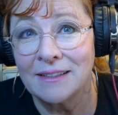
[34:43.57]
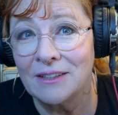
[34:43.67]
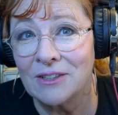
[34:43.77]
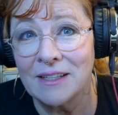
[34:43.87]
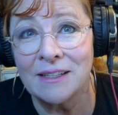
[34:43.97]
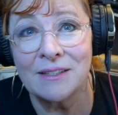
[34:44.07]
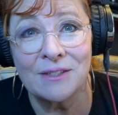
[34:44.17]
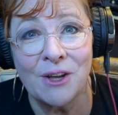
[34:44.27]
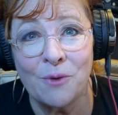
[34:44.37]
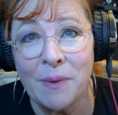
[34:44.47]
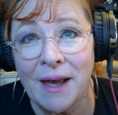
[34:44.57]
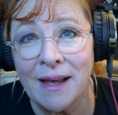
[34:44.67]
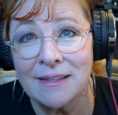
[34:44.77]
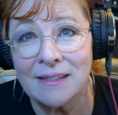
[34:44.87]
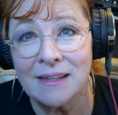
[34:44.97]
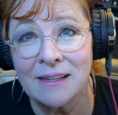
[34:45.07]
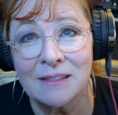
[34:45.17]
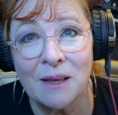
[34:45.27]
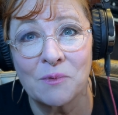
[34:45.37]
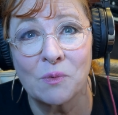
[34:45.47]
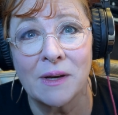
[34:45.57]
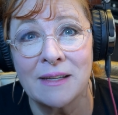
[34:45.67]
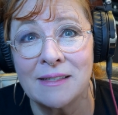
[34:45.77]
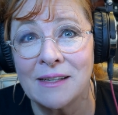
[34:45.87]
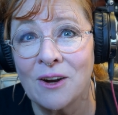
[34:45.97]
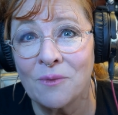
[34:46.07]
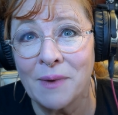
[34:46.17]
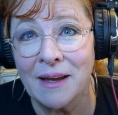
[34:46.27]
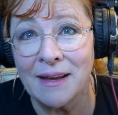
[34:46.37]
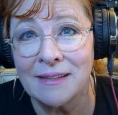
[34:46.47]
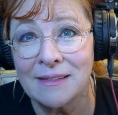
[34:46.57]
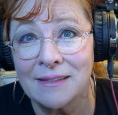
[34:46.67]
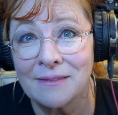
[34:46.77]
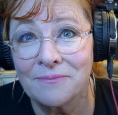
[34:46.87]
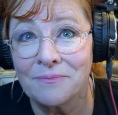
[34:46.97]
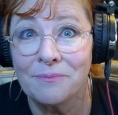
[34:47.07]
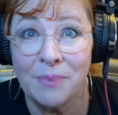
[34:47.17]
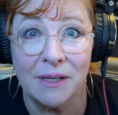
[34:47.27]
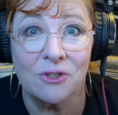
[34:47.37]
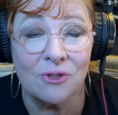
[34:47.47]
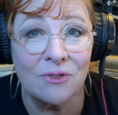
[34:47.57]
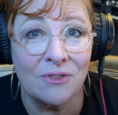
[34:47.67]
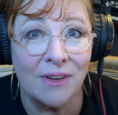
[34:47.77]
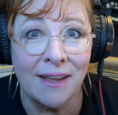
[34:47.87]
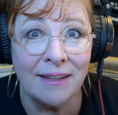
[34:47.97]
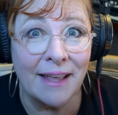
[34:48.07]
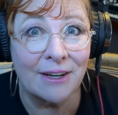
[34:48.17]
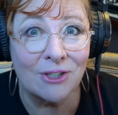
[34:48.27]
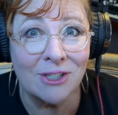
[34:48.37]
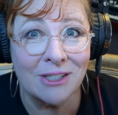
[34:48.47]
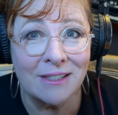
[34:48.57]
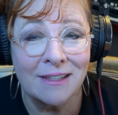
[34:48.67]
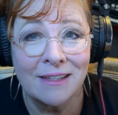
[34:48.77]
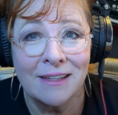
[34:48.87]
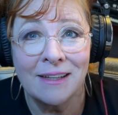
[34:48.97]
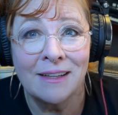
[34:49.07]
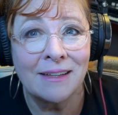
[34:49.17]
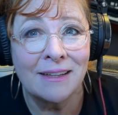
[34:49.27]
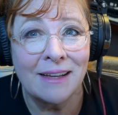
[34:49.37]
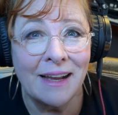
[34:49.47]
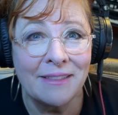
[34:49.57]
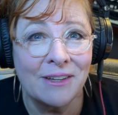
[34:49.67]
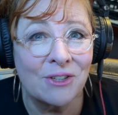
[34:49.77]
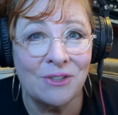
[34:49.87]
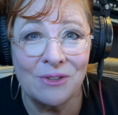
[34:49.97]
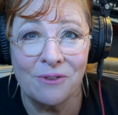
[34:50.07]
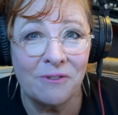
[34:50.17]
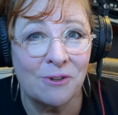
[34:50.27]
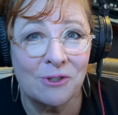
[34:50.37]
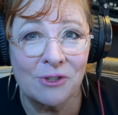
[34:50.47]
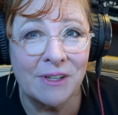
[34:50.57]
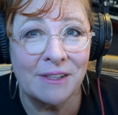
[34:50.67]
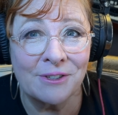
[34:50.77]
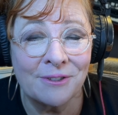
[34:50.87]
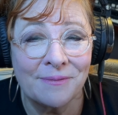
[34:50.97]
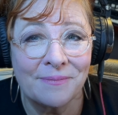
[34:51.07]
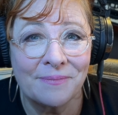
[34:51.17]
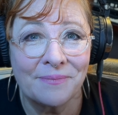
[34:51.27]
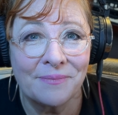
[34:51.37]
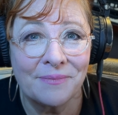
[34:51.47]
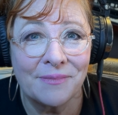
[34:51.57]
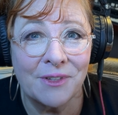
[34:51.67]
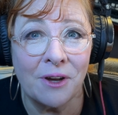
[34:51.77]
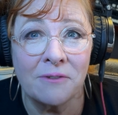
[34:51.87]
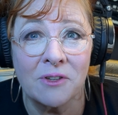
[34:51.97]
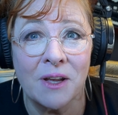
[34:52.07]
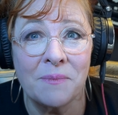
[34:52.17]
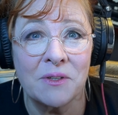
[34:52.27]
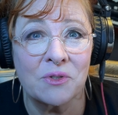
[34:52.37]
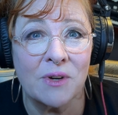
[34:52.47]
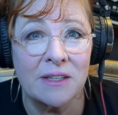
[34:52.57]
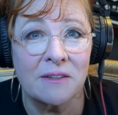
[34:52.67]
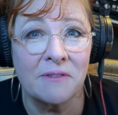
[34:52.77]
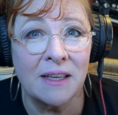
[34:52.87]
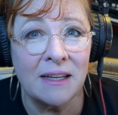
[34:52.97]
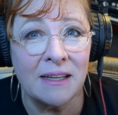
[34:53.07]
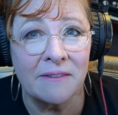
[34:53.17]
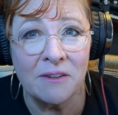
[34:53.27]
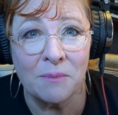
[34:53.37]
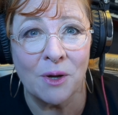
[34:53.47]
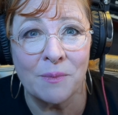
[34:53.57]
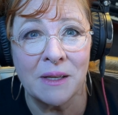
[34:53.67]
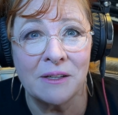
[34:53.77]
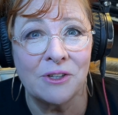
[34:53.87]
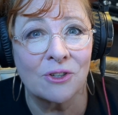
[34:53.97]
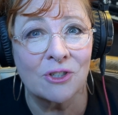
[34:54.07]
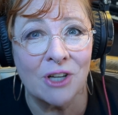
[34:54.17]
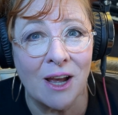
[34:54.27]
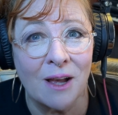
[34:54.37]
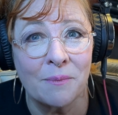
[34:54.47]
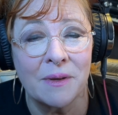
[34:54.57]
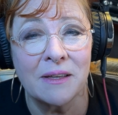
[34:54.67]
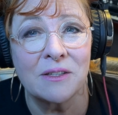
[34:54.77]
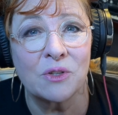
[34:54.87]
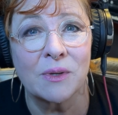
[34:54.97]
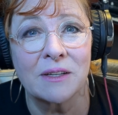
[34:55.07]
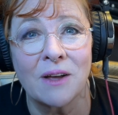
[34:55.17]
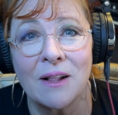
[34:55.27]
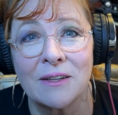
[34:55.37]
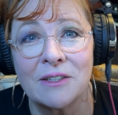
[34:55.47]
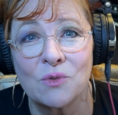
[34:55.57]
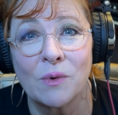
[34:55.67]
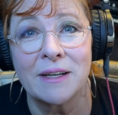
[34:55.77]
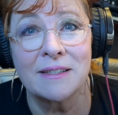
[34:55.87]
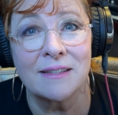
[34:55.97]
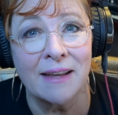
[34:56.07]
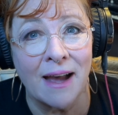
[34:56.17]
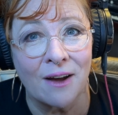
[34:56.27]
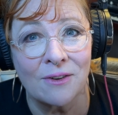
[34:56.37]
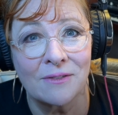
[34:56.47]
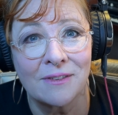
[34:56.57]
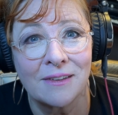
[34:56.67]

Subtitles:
There is no past except what is in our minds, pictures, and letters, and there is no future either. To overcome the stress of any given moment, your job is to acknowledge what is now.